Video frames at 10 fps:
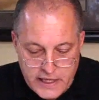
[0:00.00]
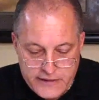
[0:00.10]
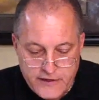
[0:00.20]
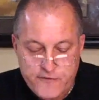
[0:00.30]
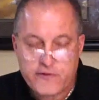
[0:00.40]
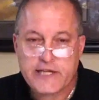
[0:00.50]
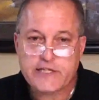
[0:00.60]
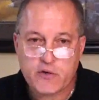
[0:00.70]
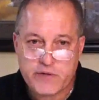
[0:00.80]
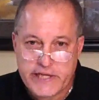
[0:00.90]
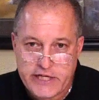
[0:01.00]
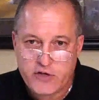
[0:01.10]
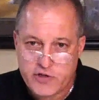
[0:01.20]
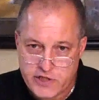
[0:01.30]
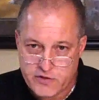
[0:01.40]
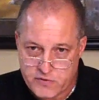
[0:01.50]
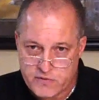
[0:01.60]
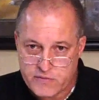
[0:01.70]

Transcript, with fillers: and therefore they don't hear you.